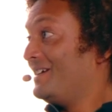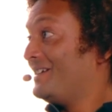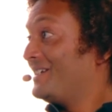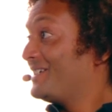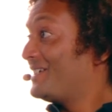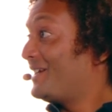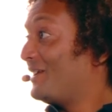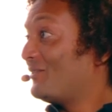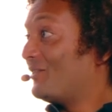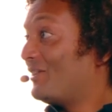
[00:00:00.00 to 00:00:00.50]

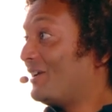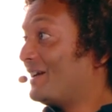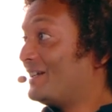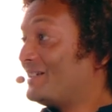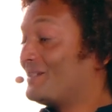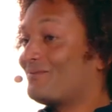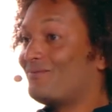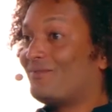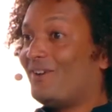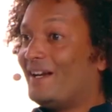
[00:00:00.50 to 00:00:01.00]

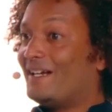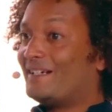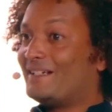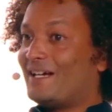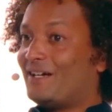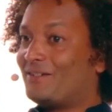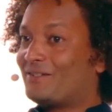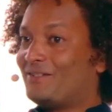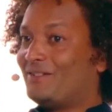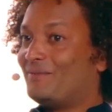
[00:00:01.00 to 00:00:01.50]
sunrise, running
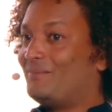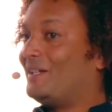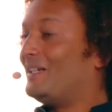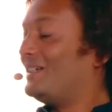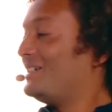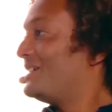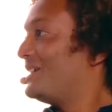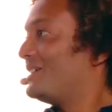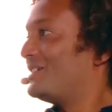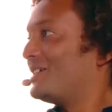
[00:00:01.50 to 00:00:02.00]
down to the
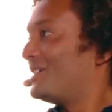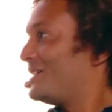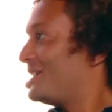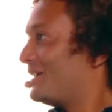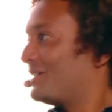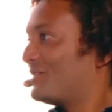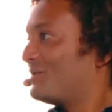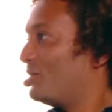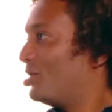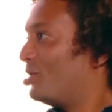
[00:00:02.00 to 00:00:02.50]
beach and just
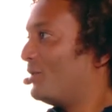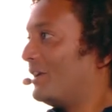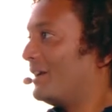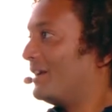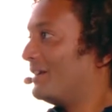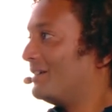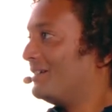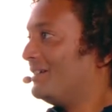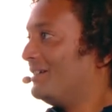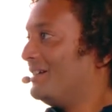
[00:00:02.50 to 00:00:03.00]

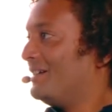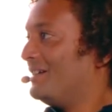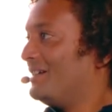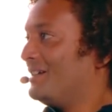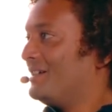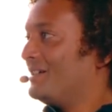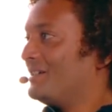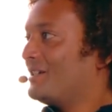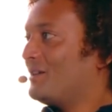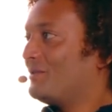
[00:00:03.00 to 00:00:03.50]
exploring.
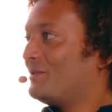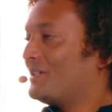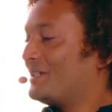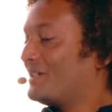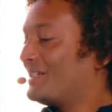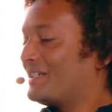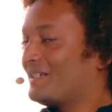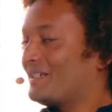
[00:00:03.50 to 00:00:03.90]
So it was just